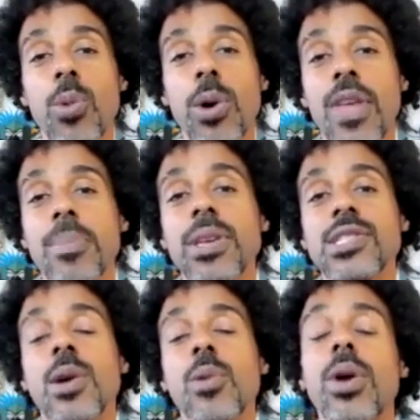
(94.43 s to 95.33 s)
that being
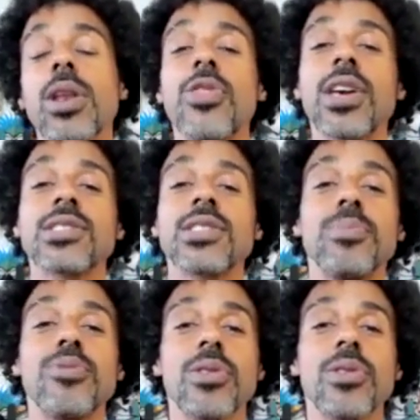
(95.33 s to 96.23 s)
said, one of the things that the
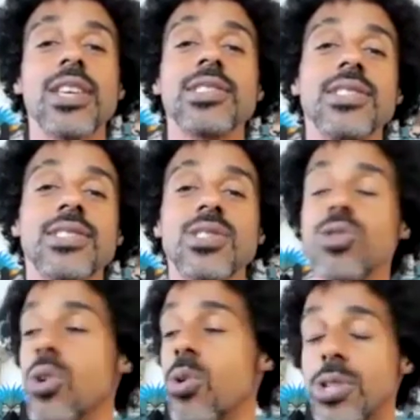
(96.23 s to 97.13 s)
brother says is, you
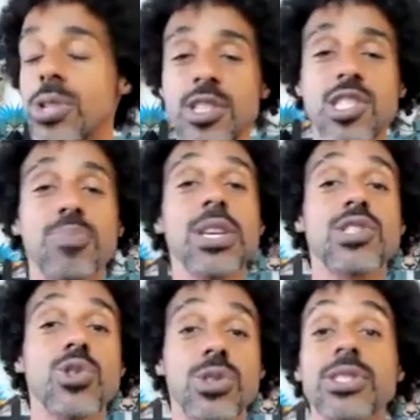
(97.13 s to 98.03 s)
know, or that he speaks
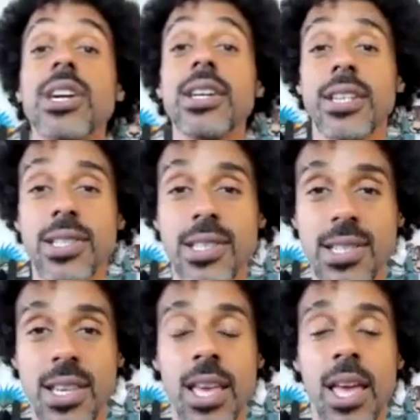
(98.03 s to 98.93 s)
or
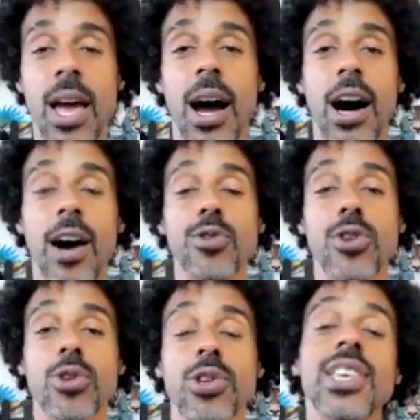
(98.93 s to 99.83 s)
does, if you
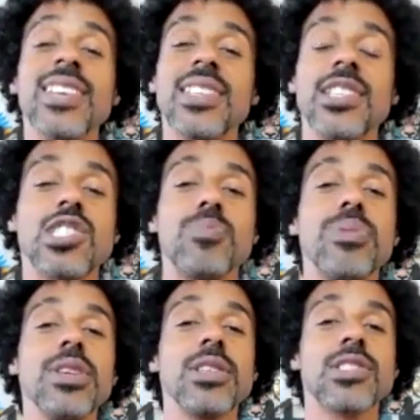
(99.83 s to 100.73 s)
notice, is that he
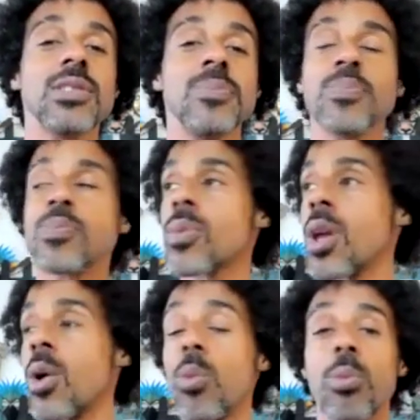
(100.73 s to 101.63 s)
speaks
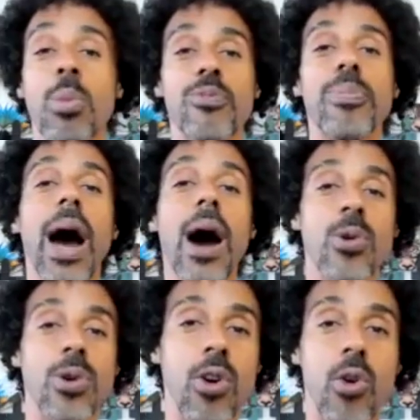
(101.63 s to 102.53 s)
with
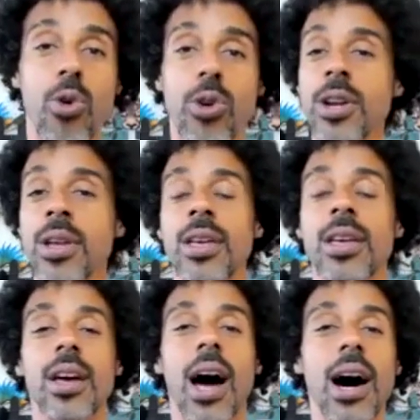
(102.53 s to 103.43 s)
power or
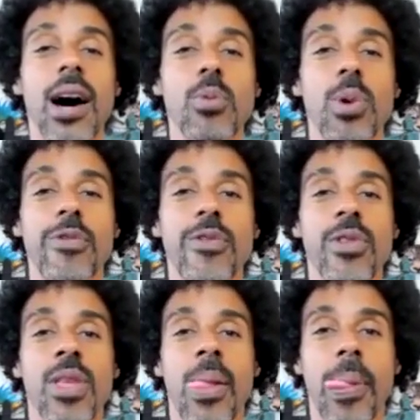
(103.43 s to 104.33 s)
with
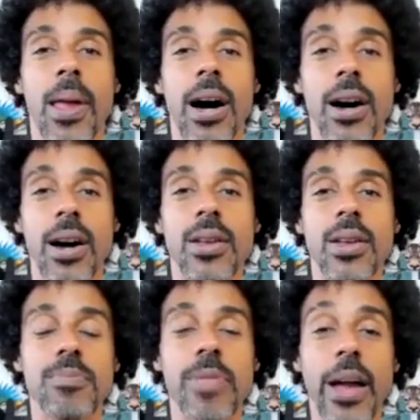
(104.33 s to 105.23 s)

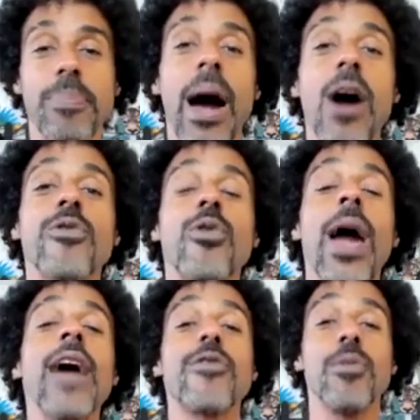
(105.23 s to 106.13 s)
like powerful
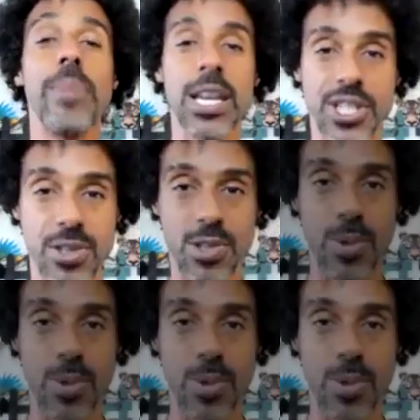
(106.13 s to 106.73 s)
affirmations,